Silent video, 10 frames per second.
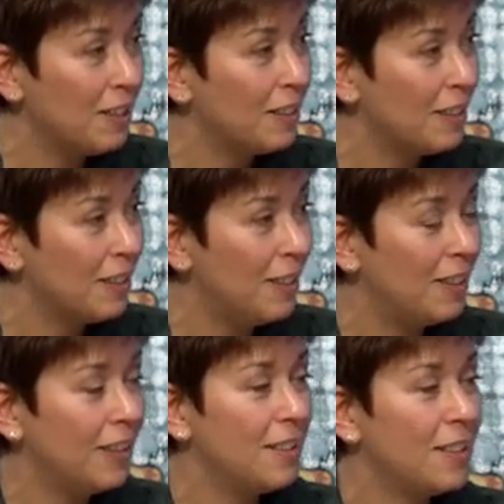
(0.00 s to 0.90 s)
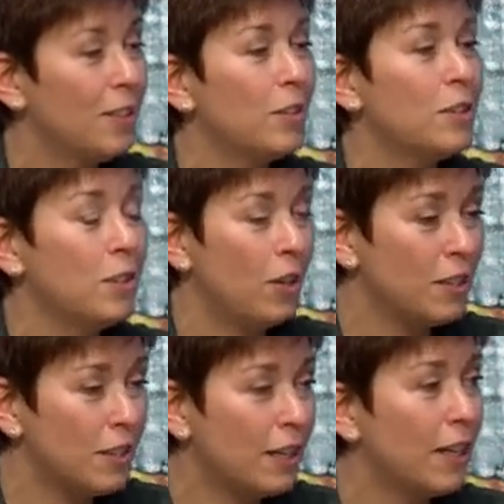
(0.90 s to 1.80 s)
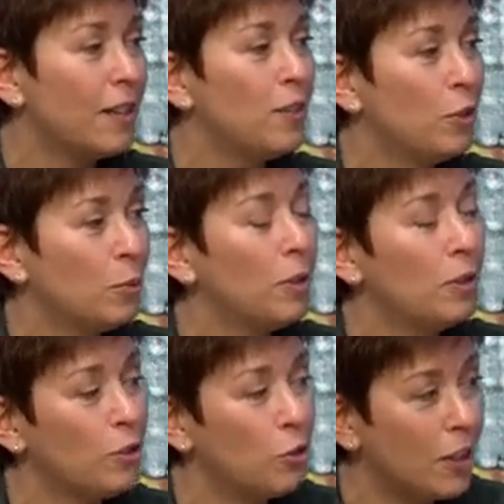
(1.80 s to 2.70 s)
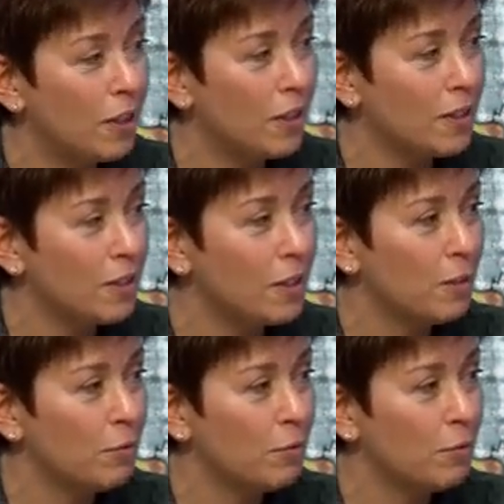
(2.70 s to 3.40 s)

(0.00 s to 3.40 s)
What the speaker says: And so they'll start to get the normal triggers